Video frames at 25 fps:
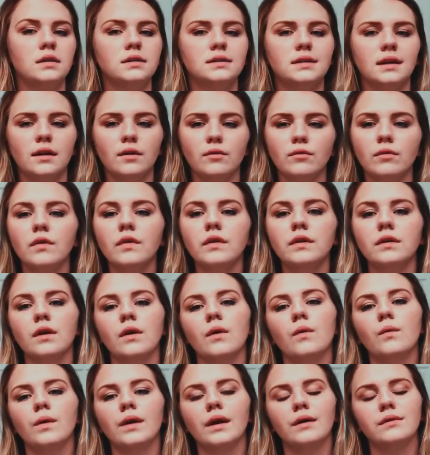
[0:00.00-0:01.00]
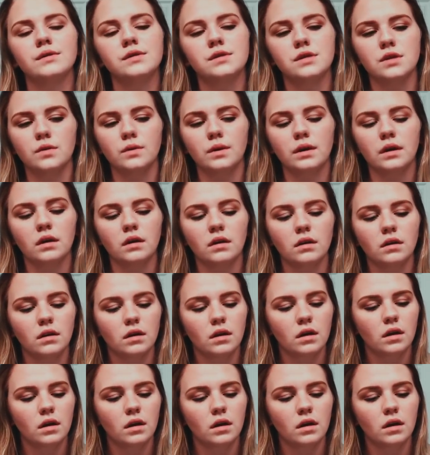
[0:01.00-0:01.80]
didn't really know what I was doing.